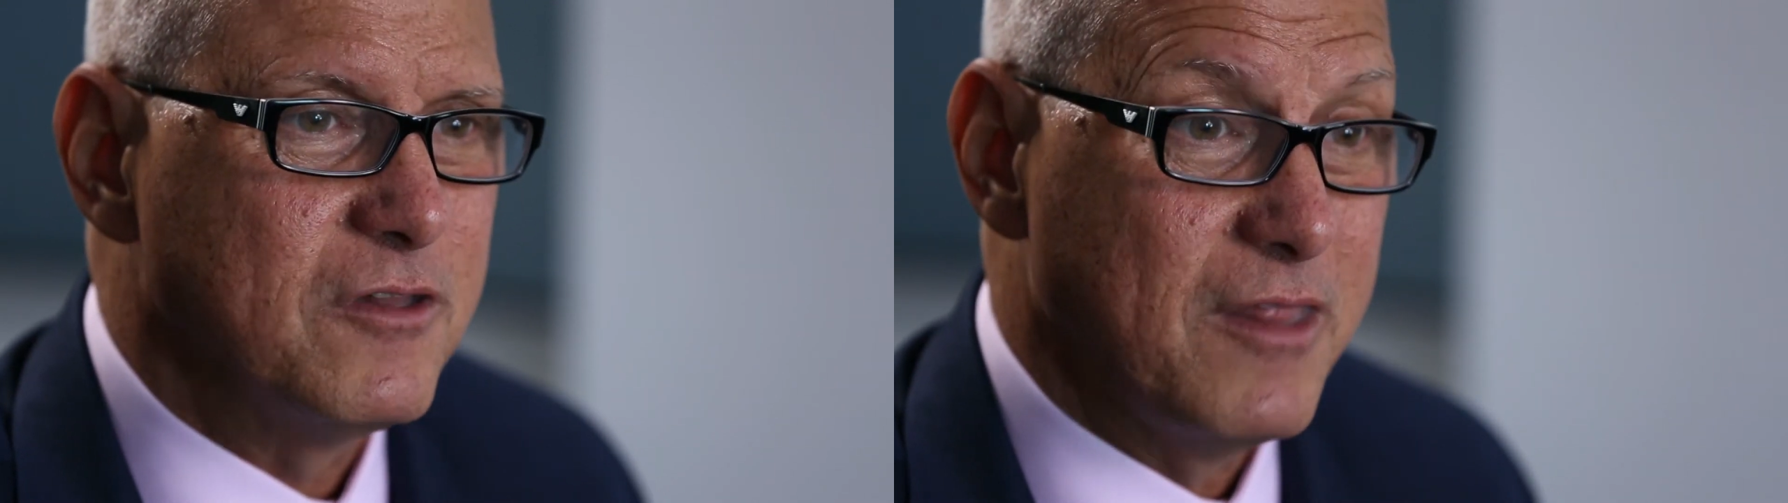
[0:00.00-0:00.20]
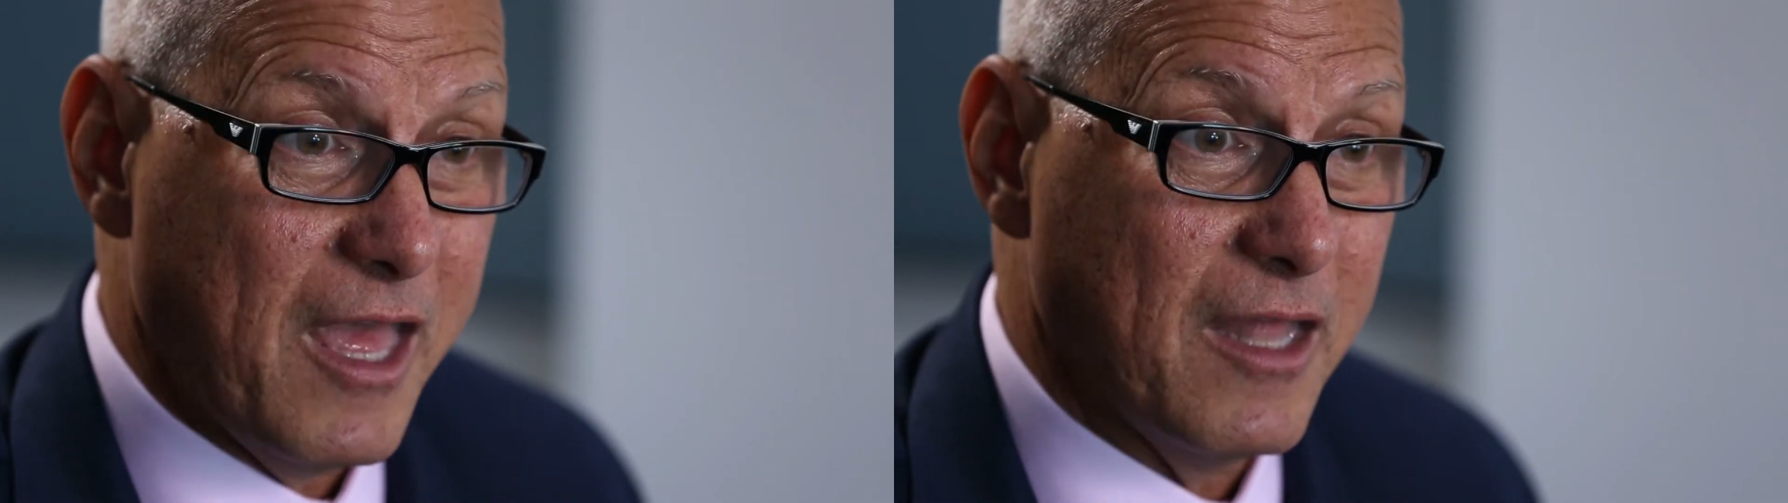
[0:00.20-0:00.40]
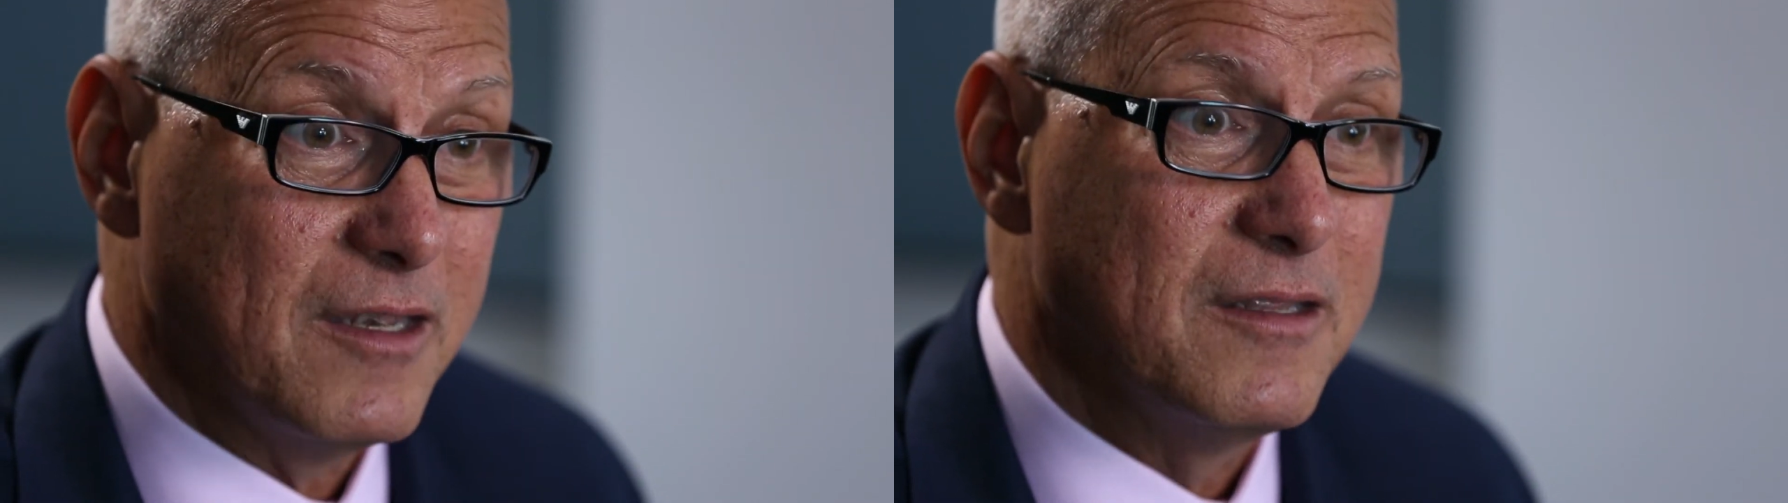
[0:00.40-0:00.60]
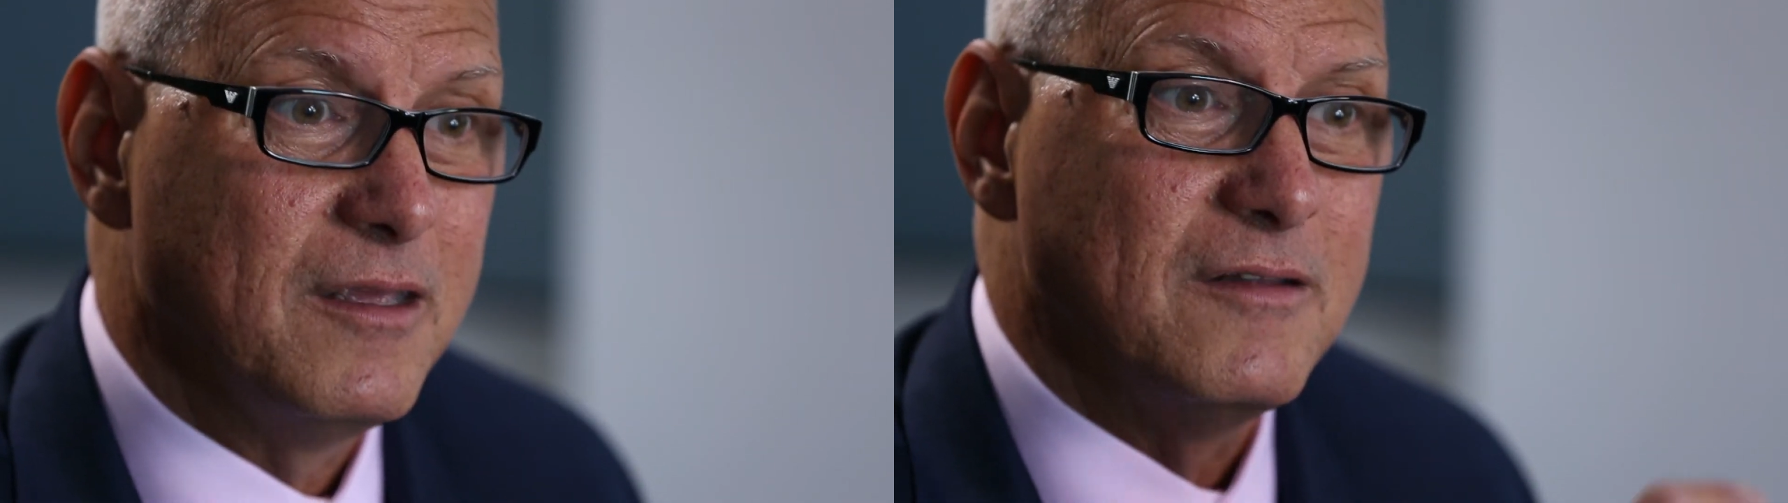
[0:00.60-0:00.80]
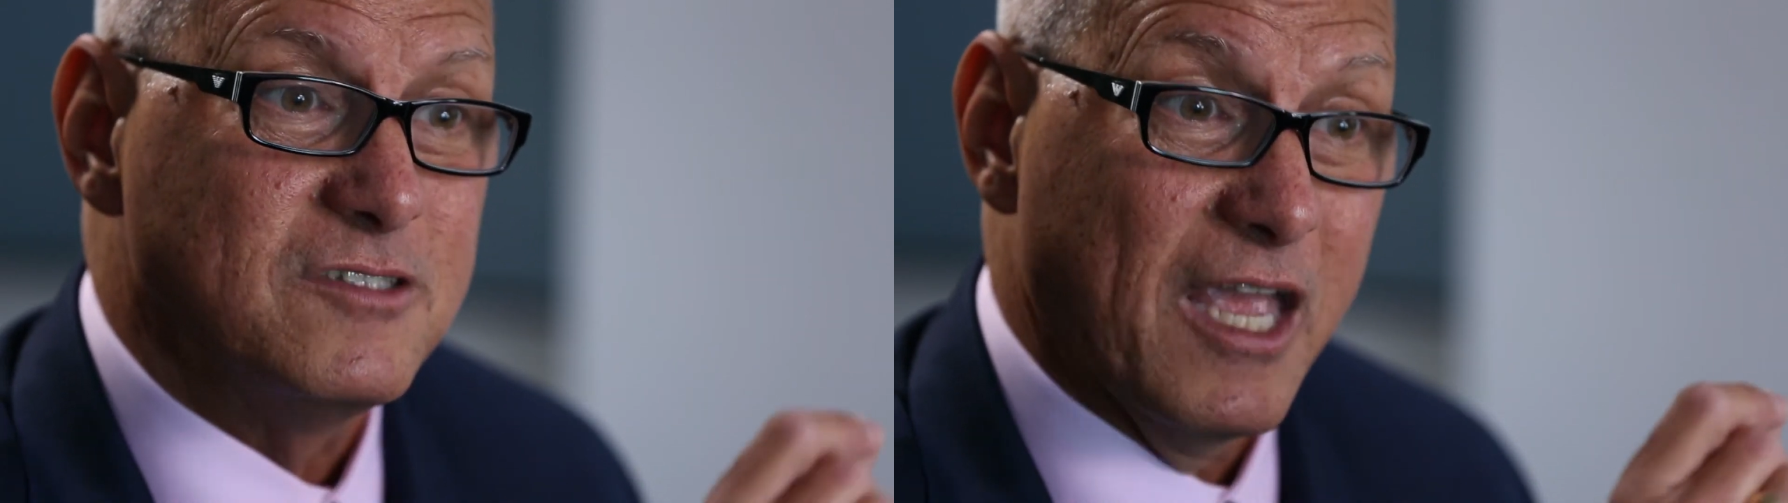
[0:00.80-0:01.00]
then
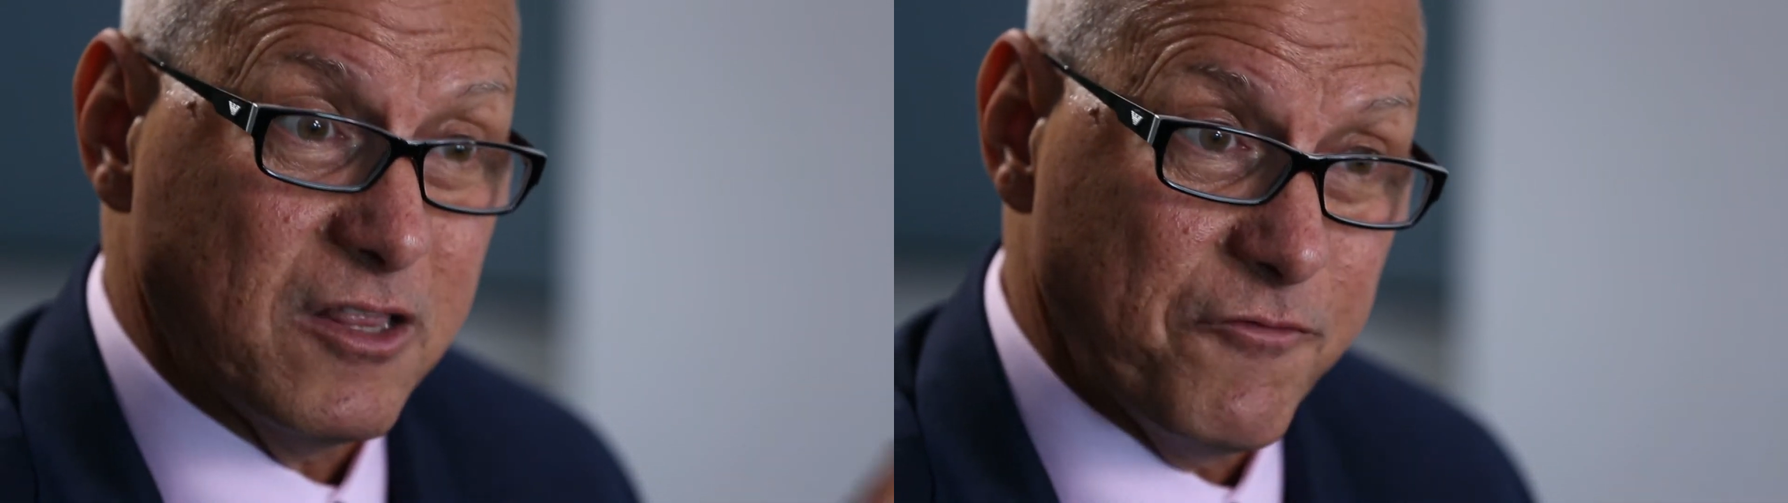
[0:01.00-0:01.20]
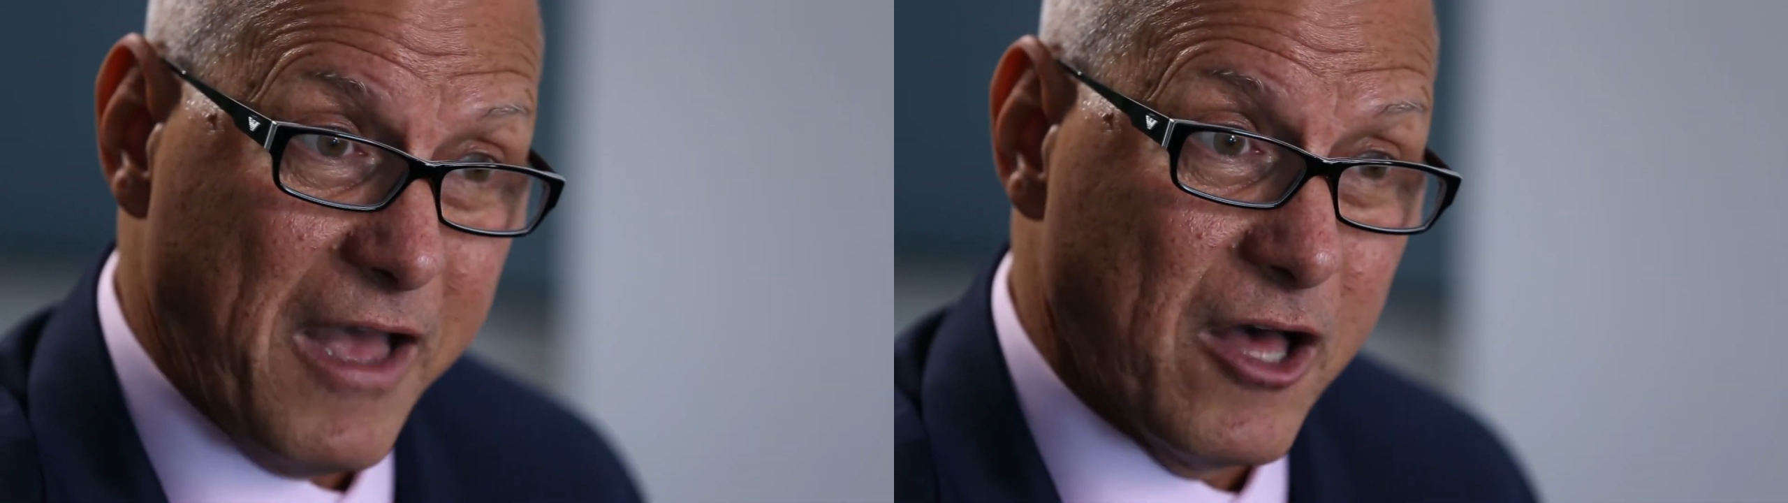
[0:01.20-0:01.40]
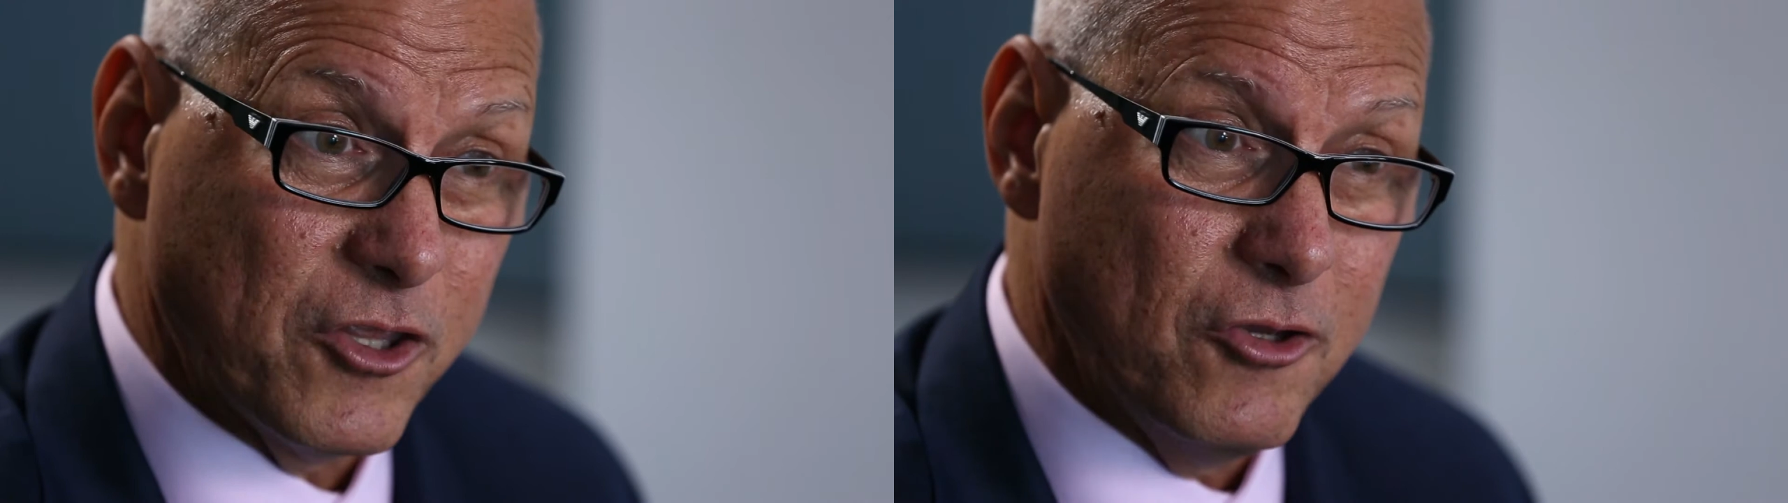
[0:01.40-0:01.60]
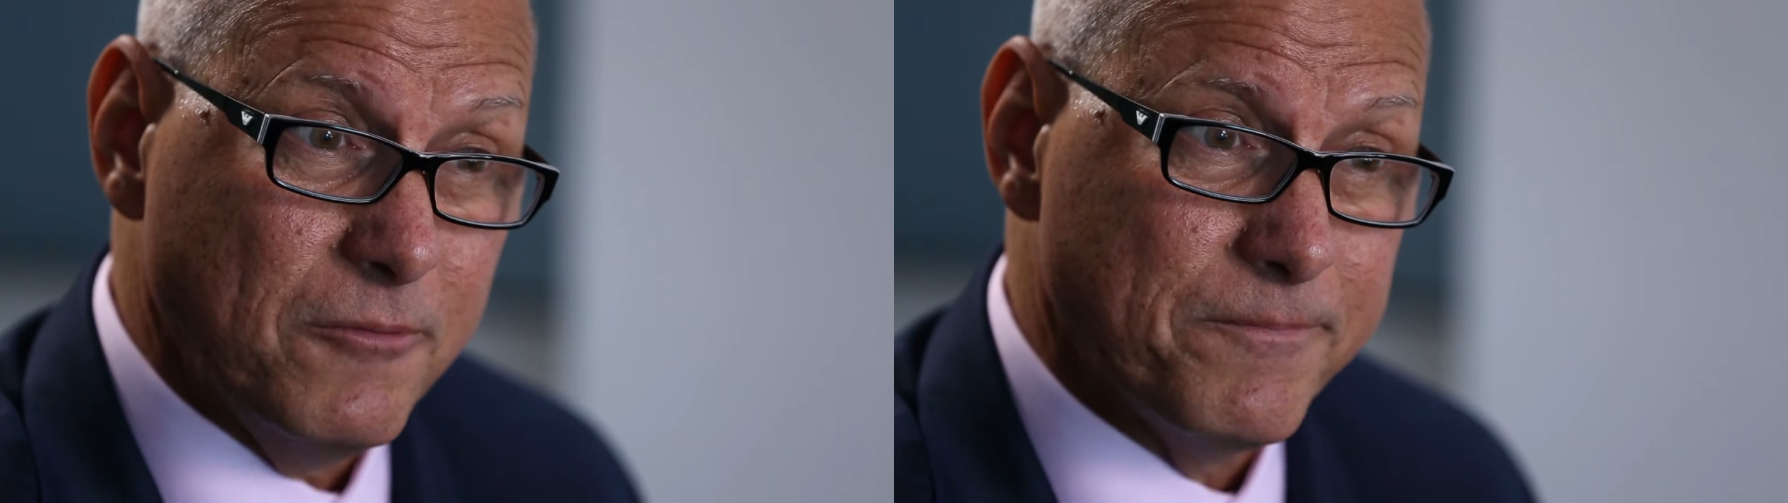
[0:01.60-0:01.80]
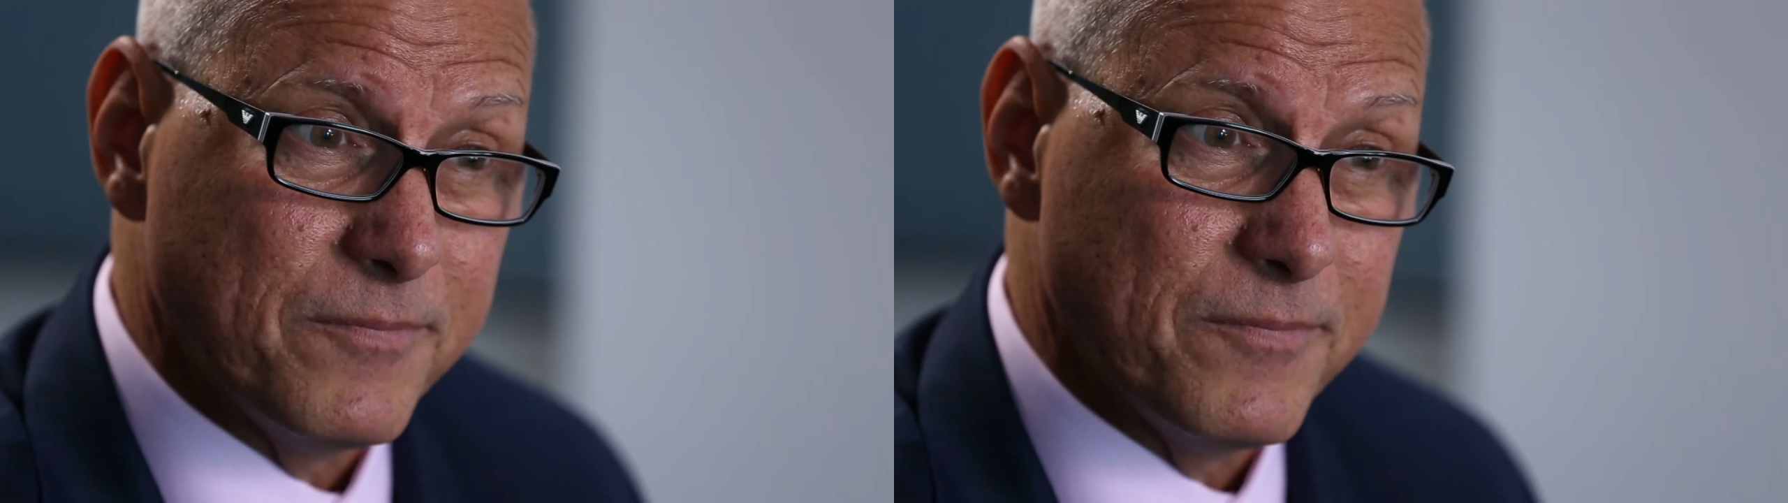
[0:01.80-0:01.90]
take the value,